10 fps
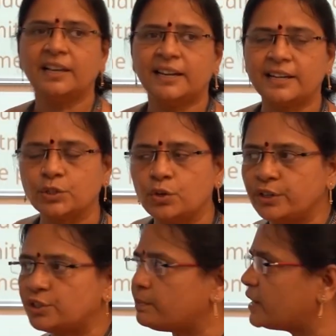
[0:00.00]
Let us go
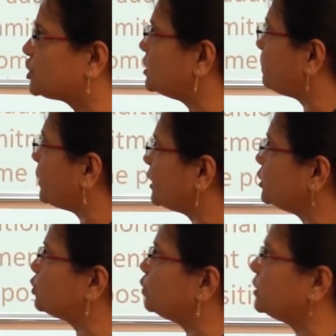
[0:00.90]
into much deeper
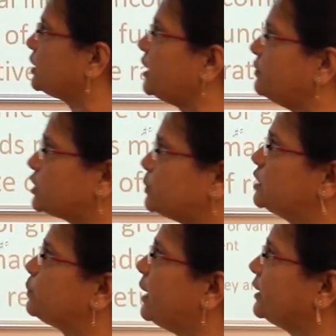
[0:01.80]
into the
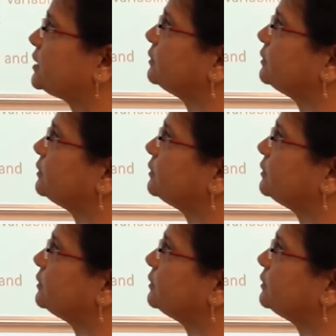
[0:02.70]
investments part.